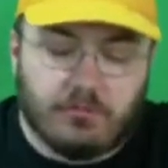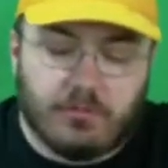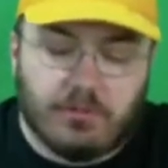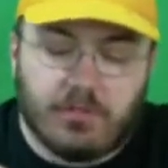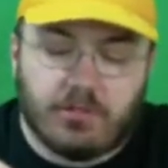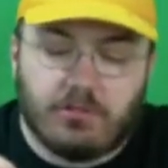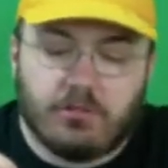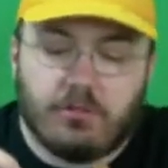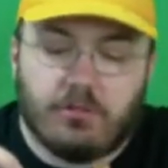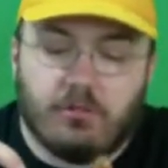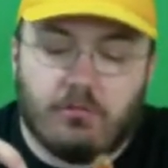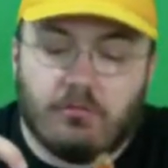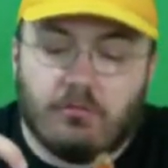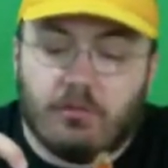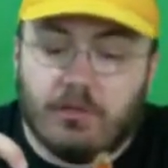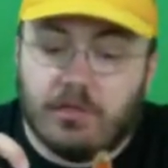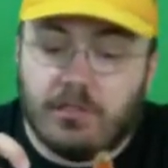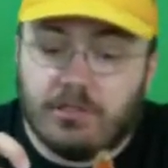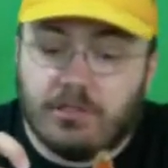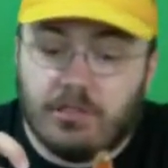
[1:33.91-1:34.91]
because you don't
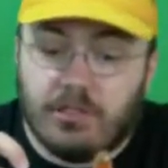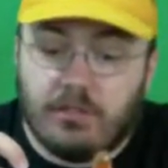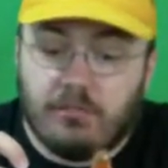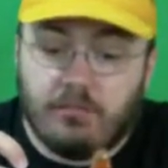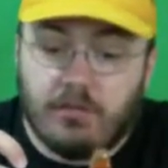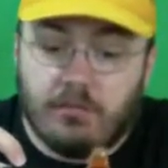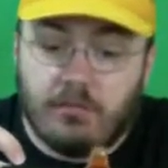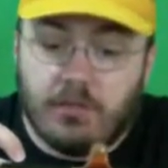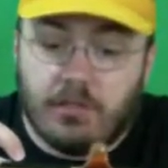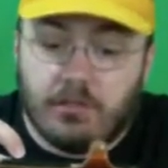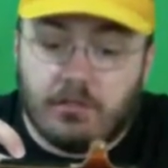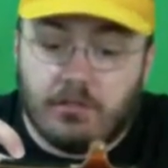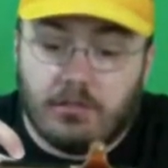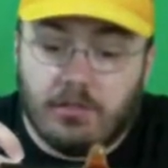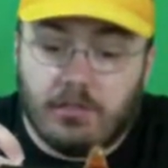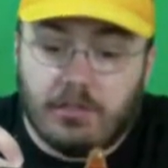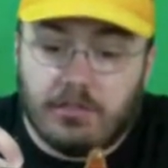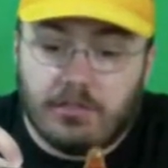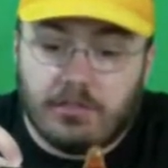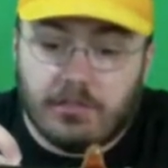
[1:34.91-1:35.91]
want to see me
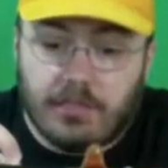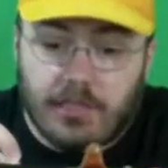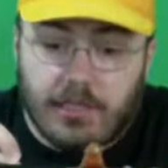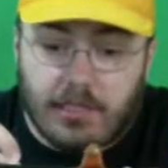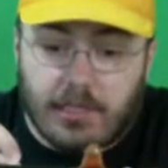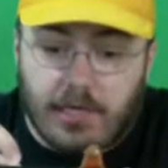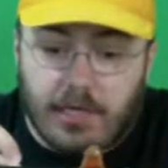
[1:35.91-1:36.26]
mentally insane.